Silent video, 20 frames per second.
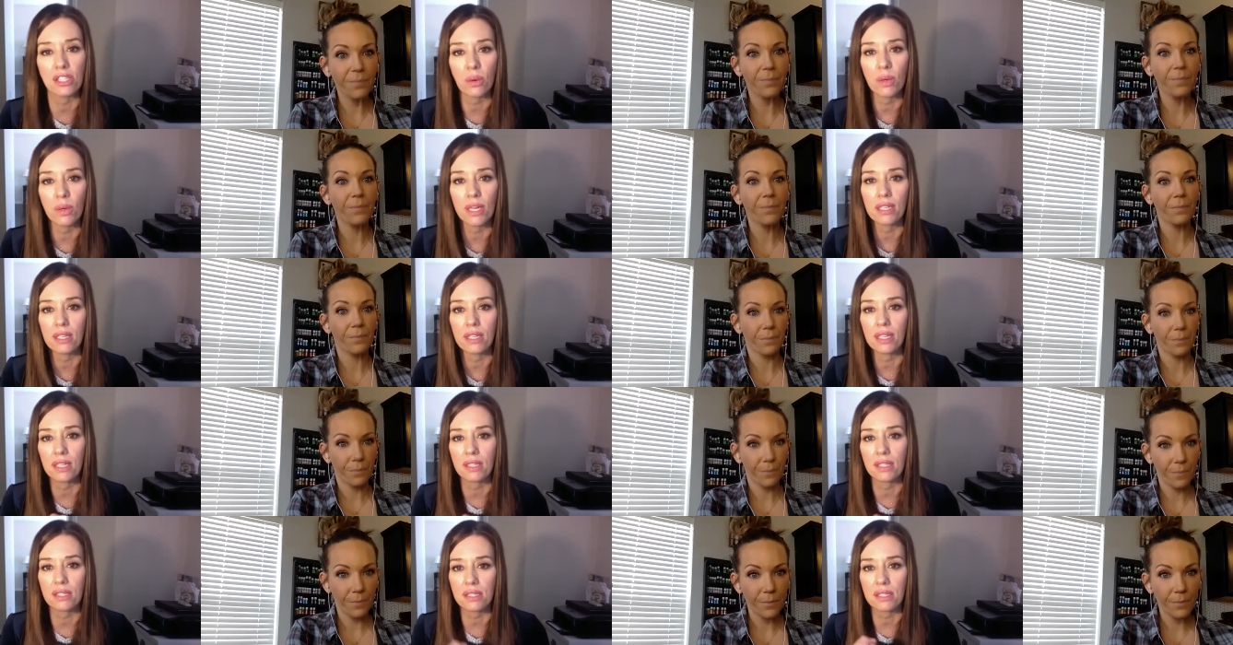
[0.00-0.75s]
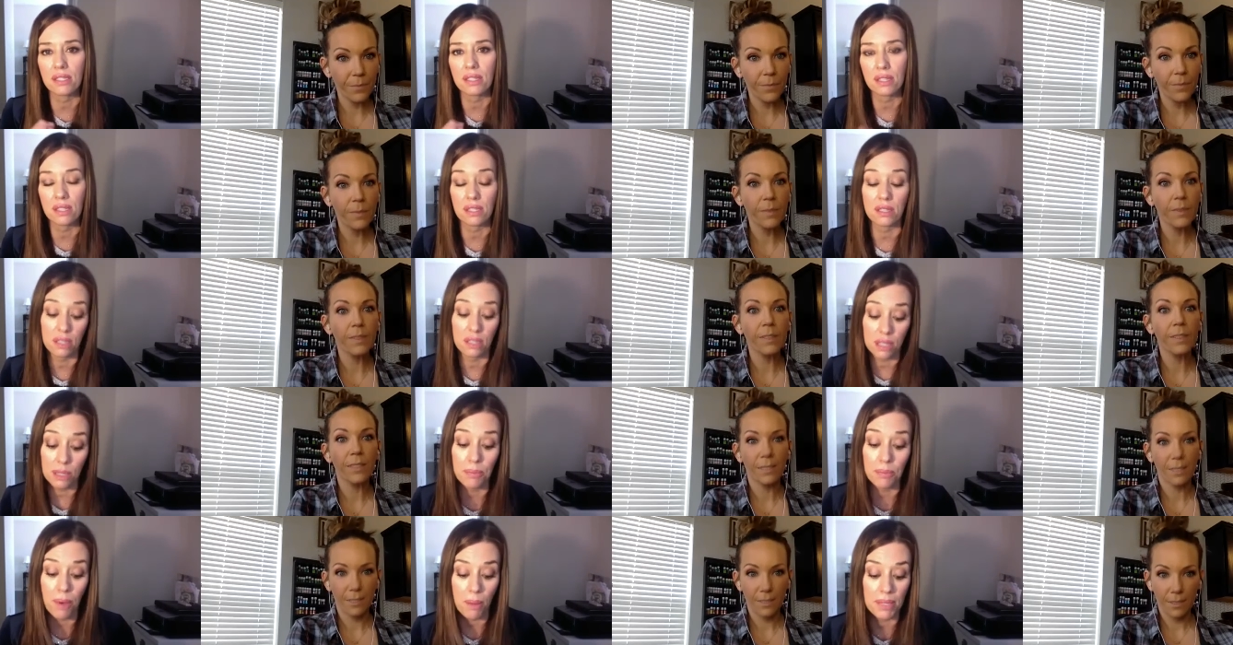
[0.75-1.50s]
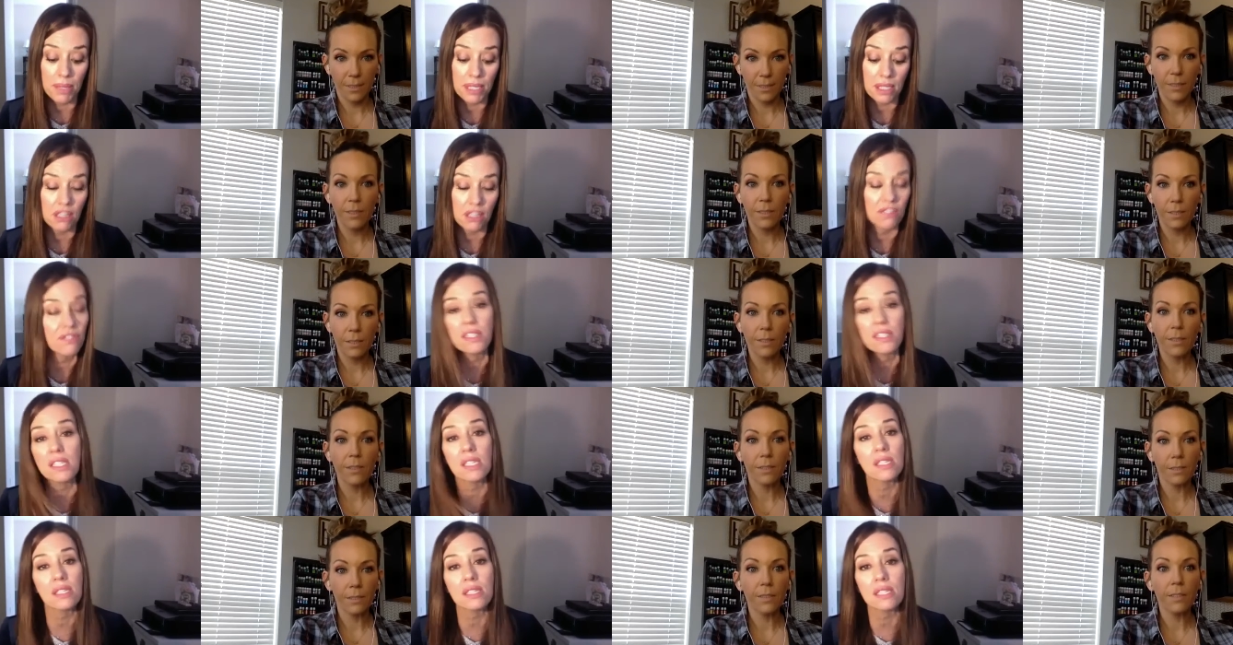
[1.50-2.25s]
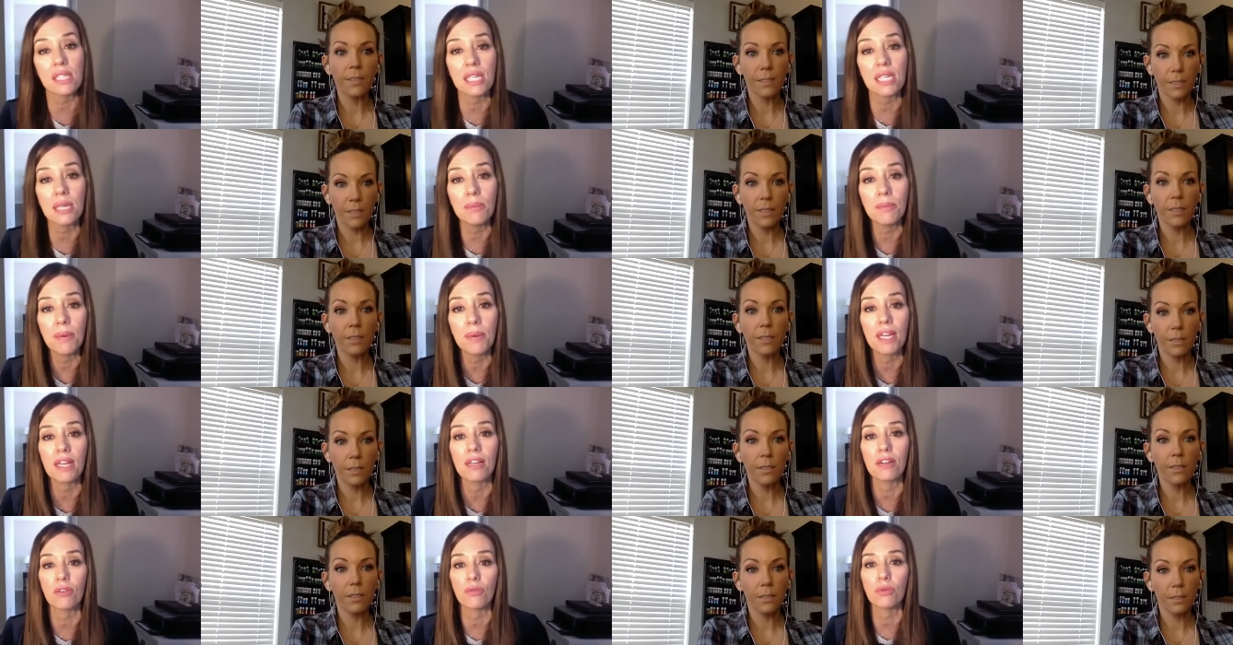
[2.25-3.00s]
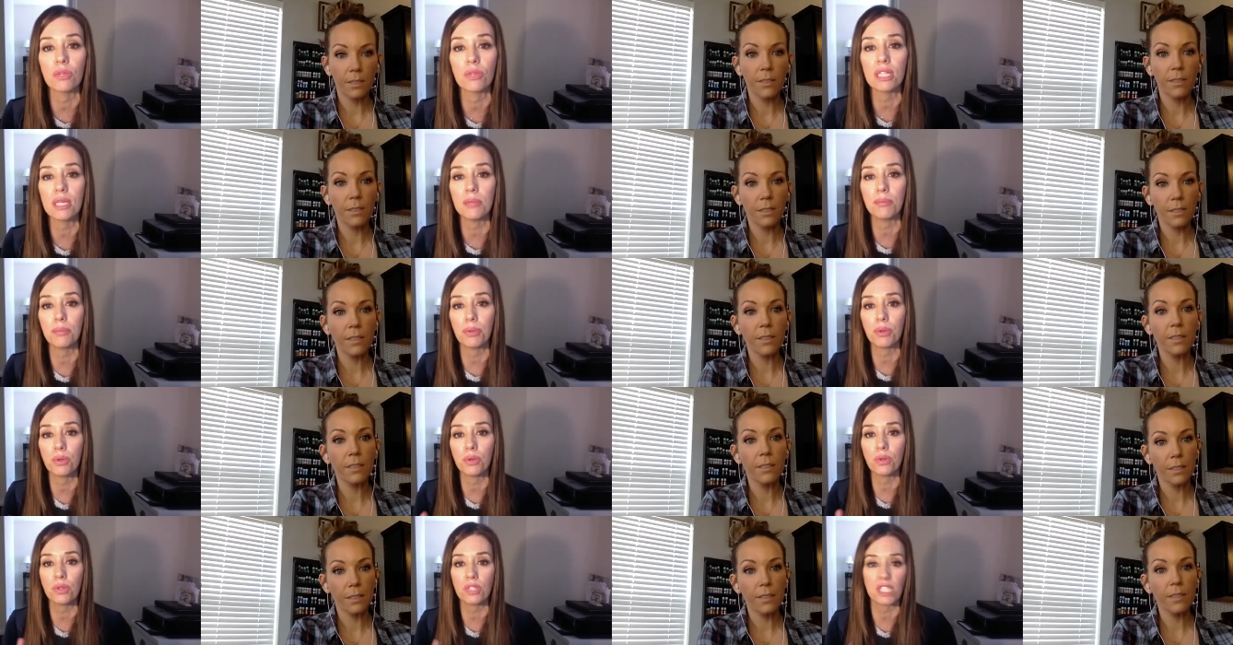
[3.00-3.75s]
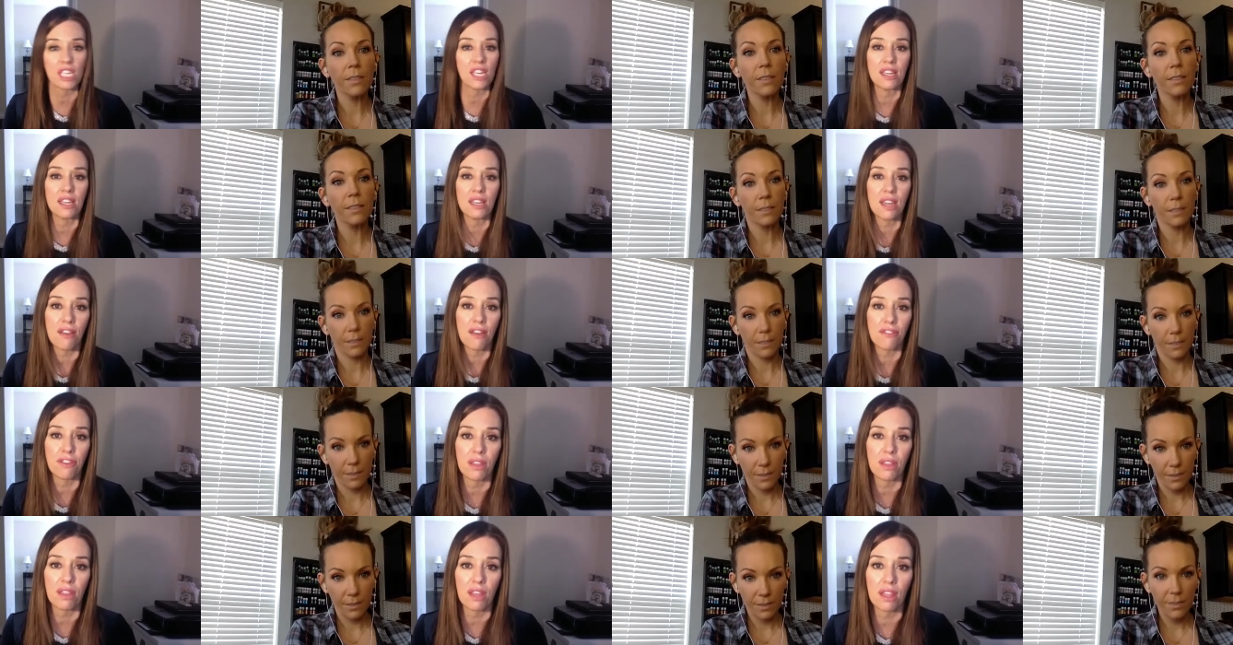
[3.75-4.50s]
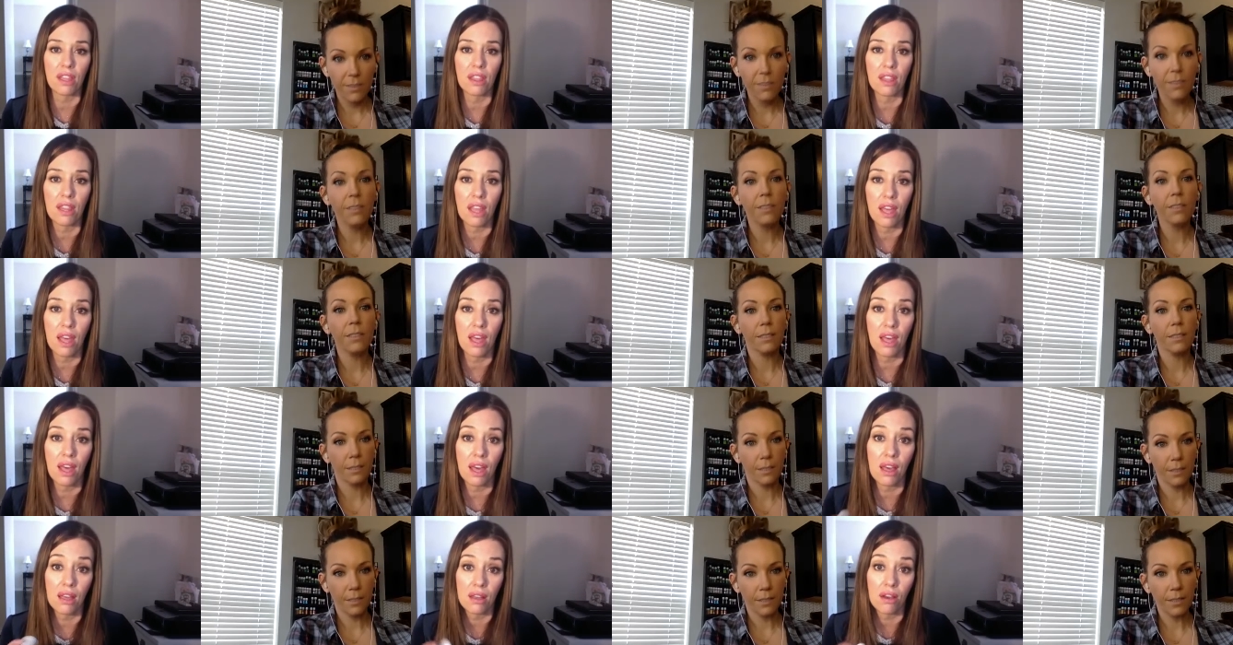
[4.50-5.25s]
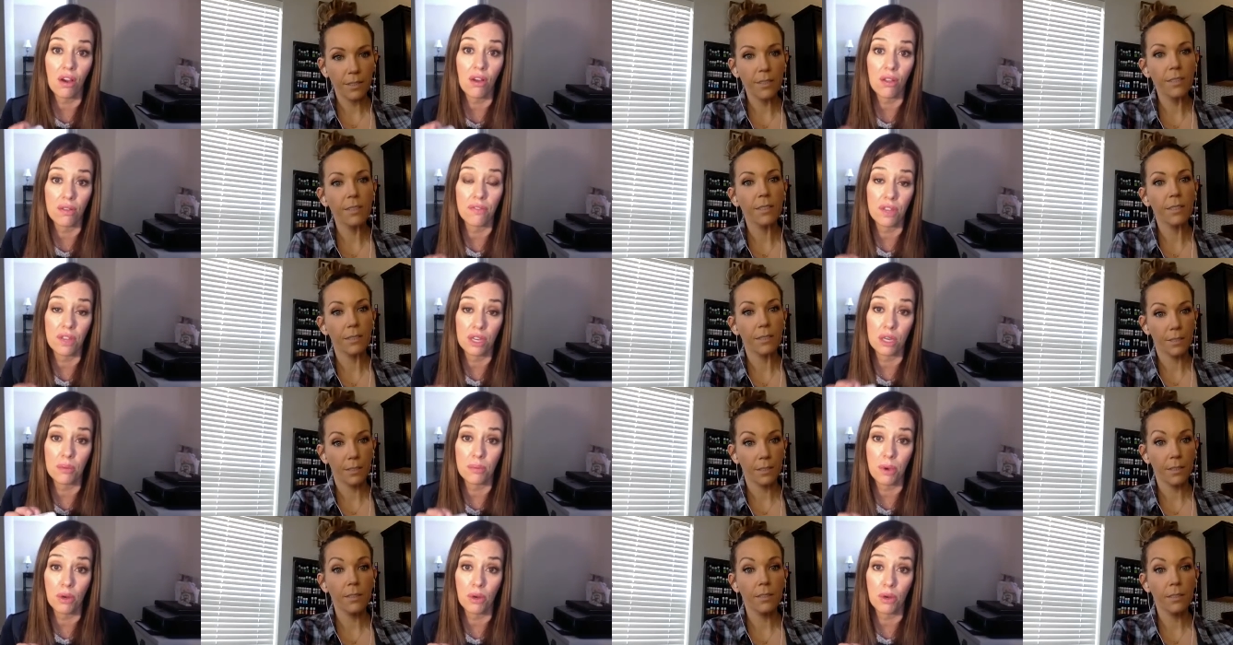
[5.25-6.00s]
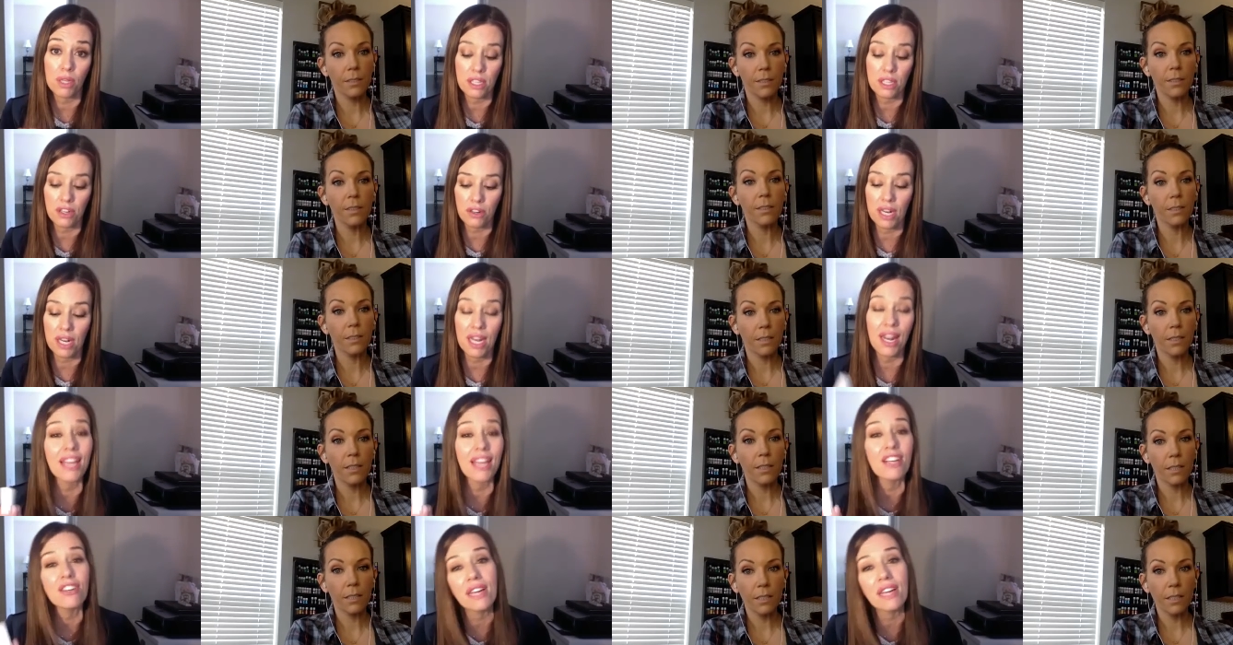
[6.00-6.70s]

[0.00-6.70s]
Speaker 1: So it it's the, the lip balm itself isn't sticky, but it really pulls in everything, all of the components that are in it.